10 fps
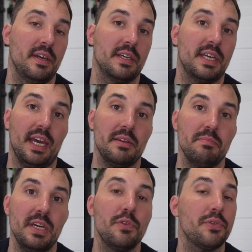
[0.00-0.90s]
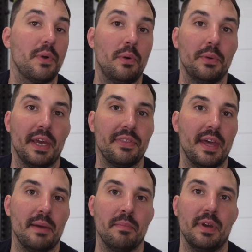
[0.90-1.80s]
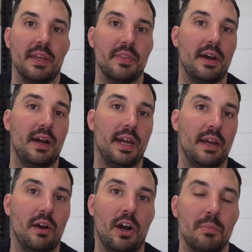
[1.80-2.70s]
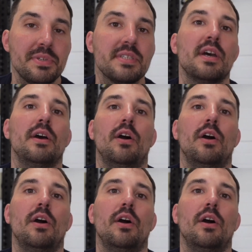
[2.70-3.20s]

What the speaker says: can be thrown at them in the higher ops